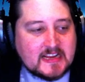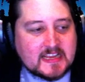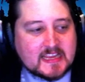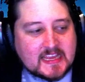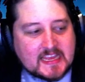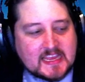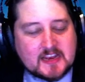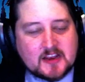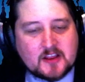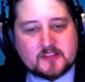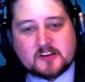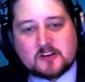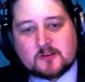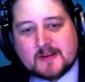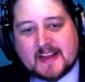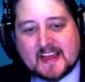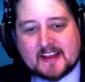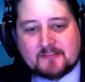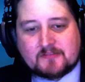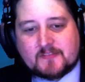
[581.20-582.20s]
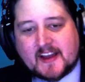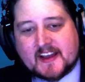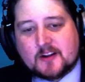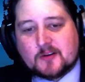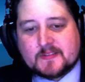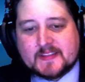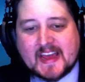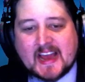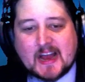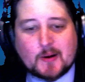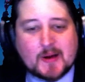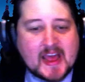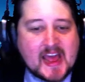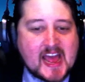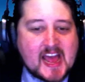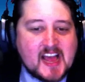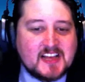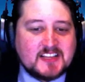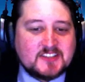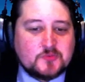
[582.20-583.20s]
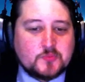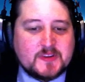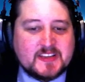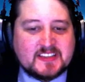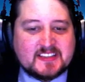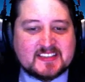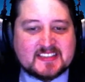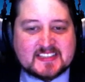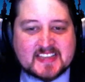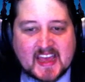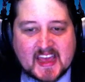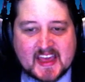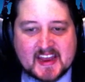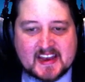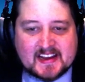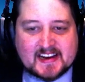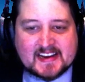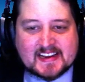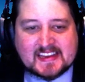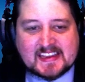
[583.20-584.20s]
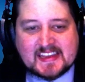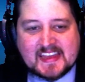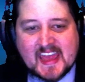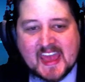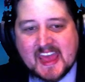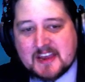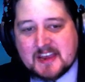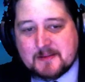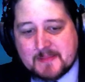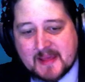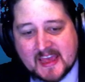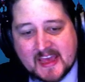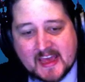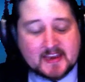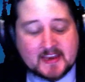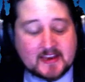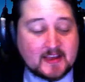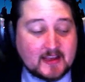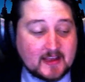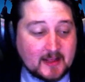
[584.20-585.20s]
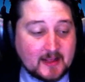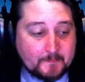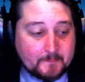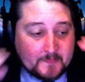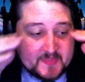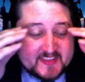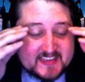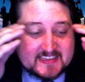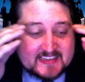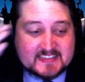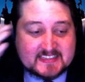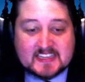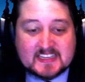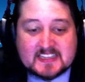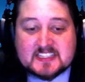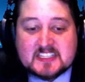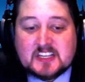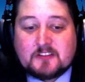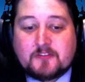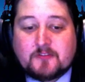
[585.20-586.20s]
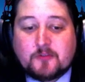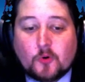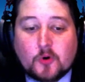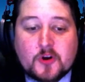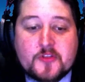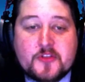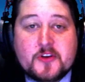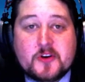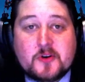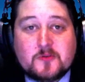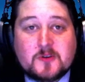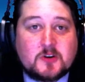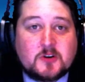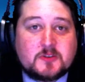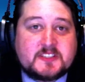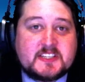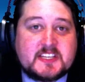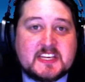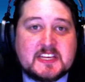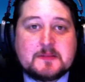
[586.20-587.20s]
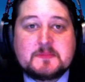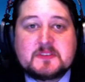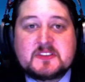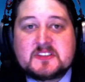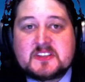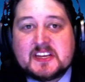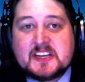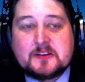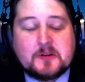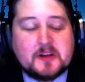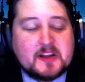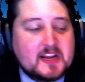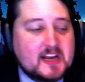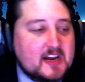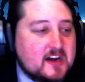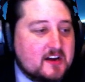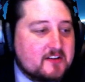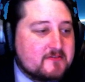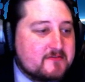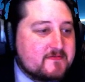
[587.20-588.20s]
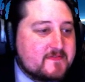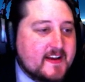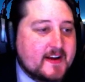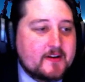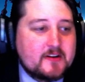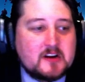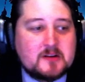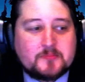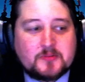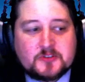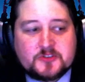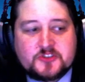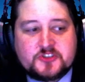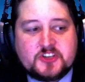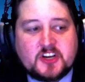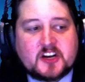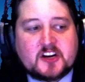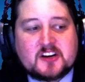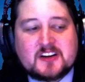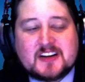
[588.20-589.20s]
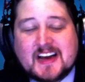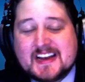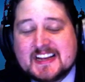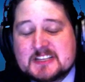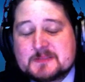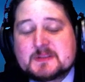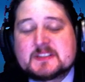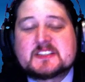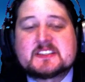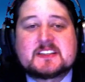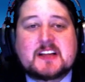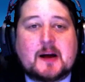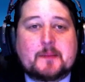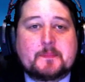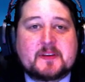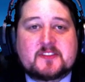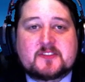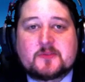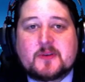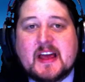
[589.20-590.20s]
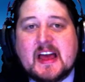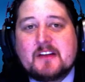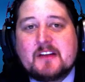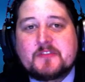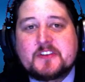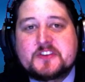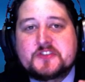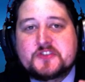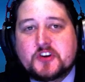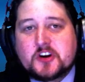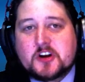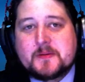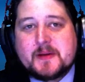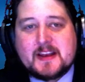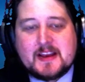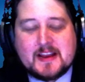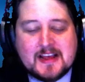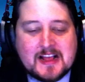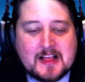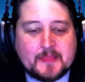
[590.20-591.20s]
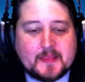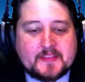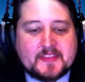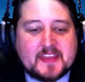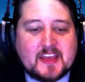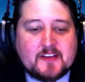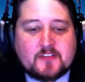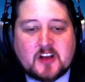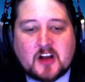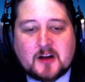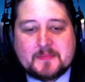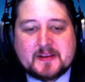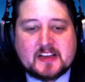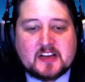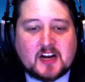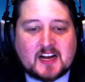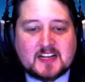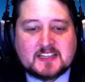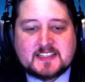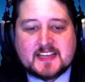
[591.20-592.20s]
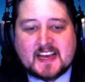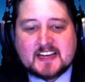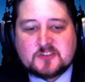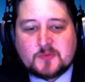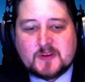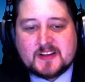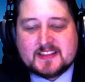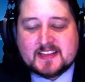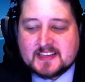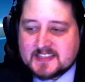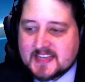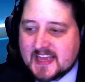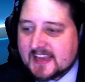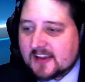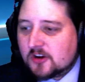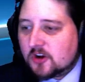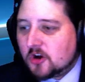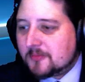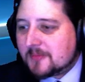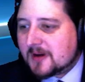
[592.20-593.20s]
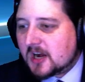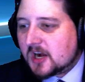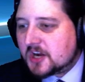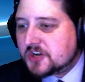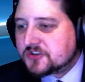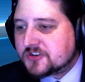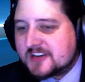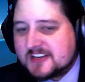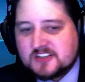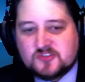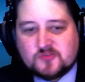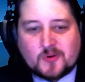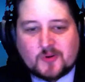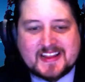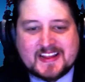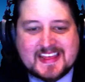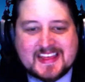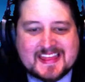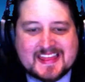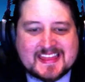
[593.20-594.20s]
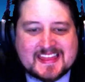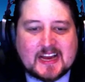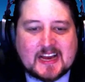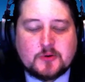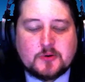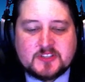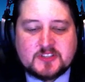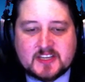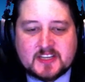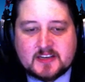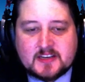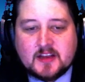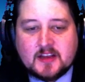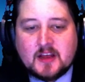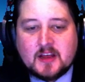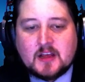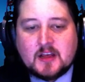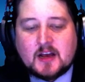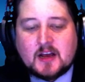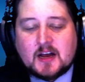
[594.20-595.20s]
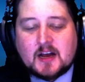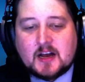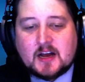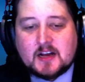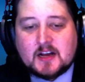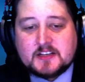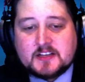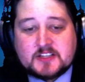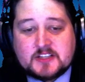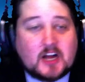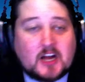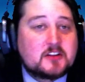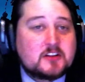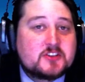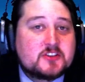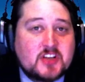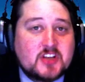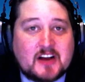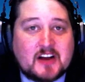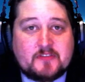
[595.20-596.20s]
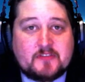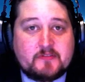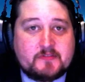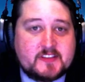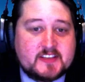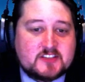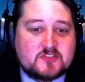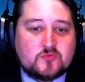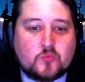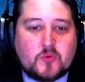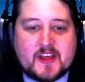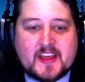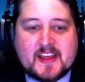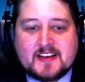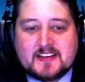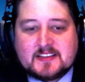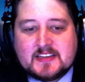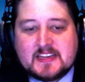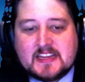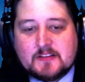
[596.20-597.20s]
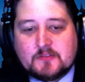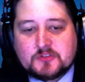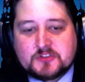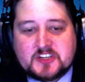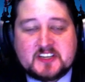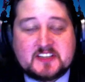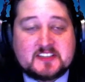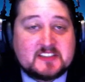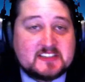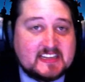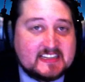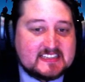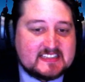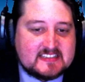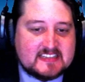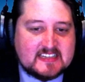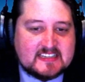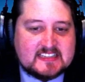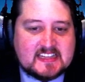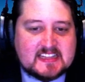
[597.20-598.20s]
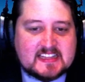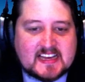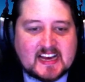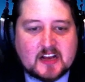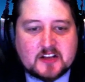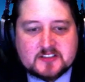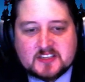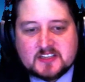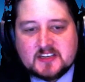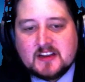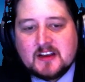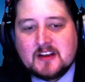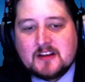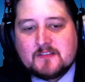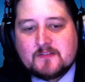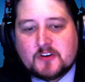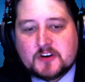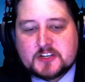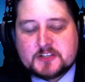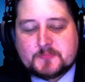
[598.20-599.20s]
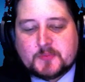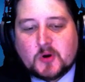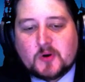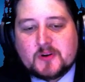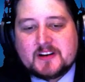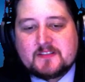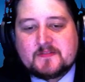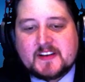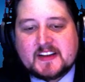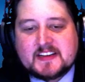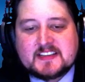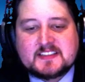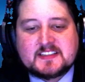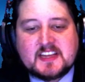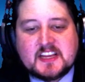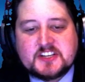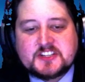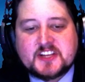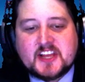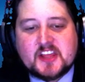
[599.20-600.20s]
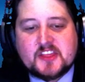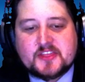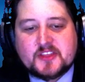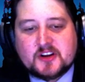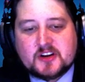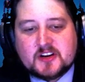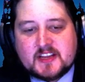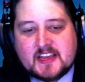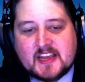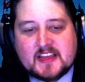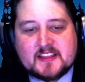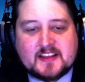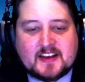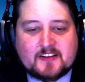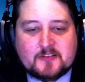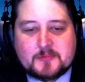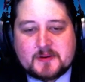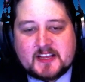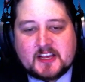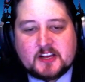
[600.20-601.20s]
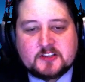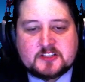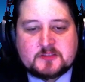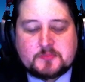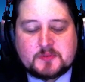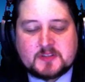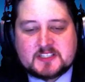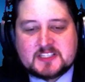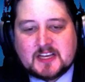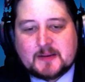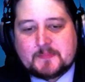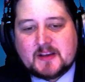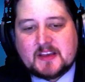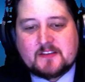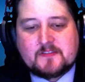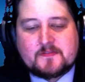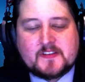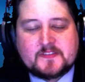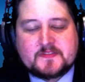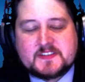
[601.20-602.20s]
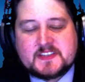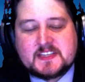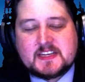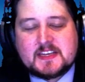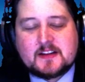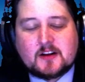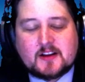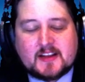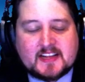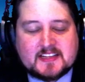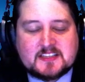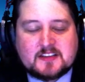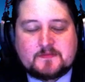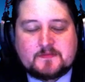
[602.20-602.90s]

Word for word: in the grand final. Now, as we said again, man, this is the fourth in a row. Team Secret, a veritable juggernaut, has been stomping through every tournament that they have come in contact with. They take home 120,000 uh, dollars off of this win. Evil Geniuses get 60,000. Virtus Pro and Invictus each get 30, and then everybody else splits up a 15 or gets a